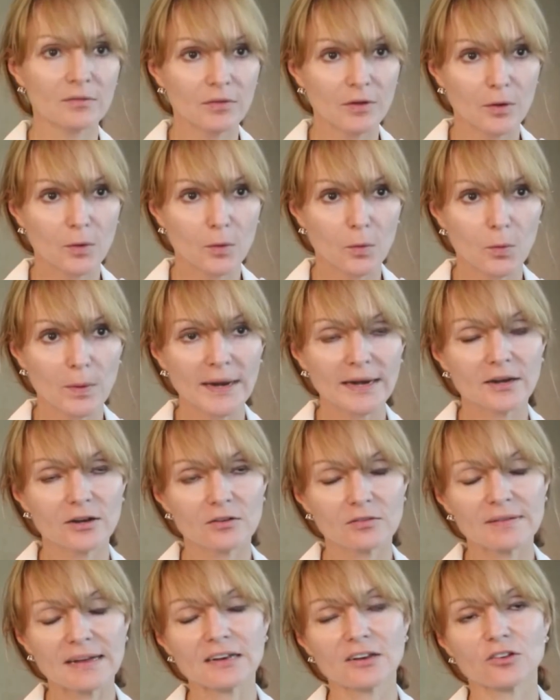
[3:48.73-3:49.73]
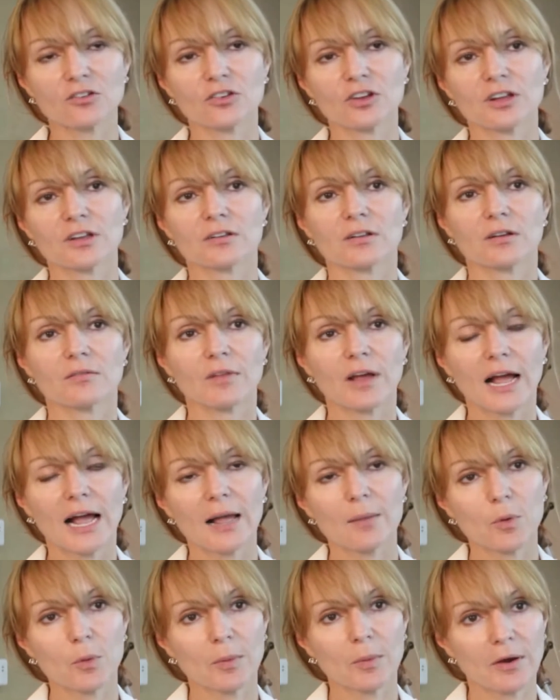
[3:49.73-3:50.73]
great advantages of the
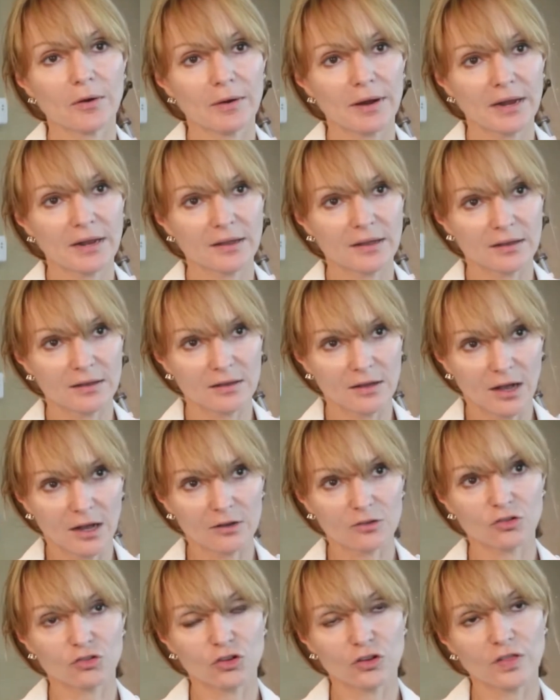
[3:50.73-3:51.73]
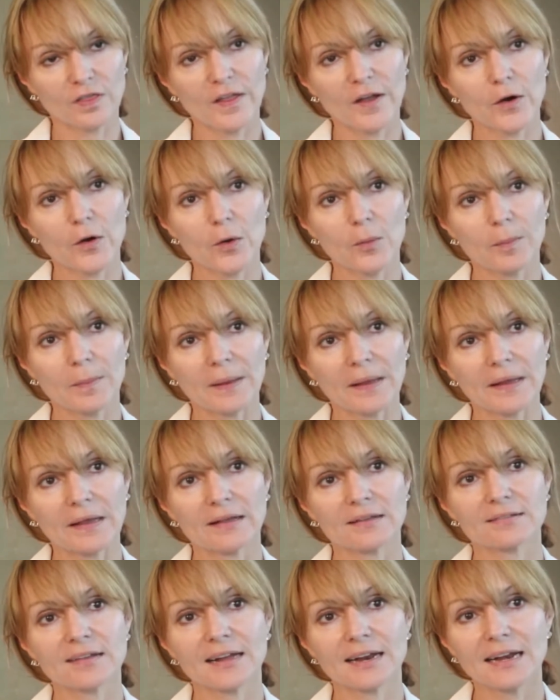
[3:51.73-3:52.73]
hyperbaric oxygen therapy is
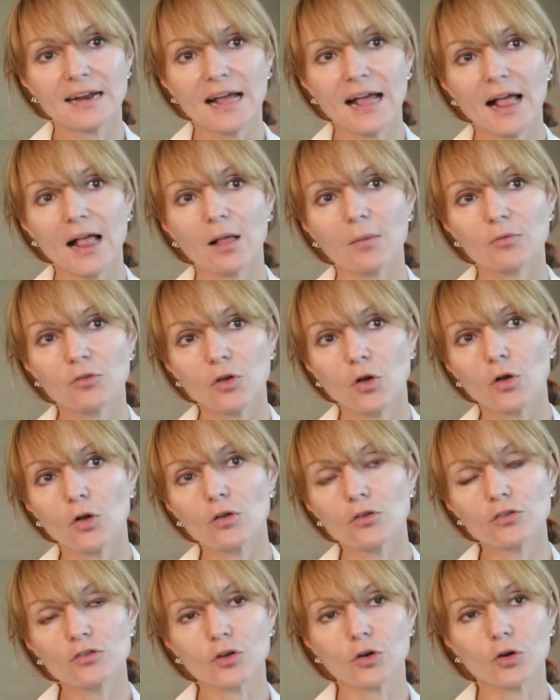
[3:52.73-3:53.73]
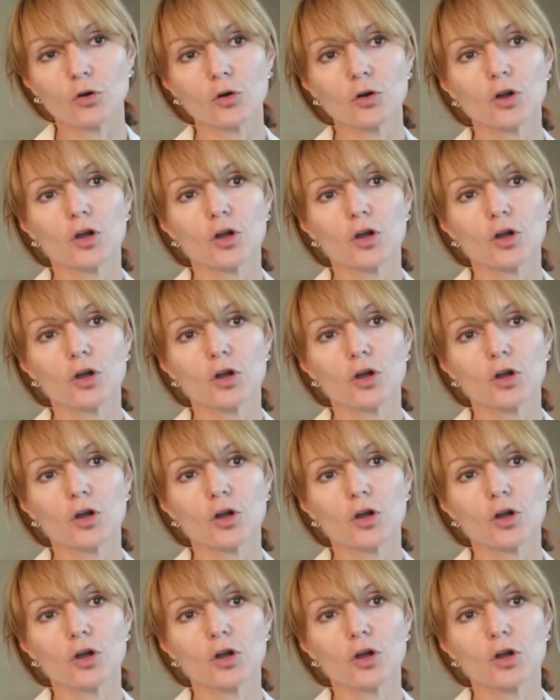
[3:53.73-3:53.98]
that it helps also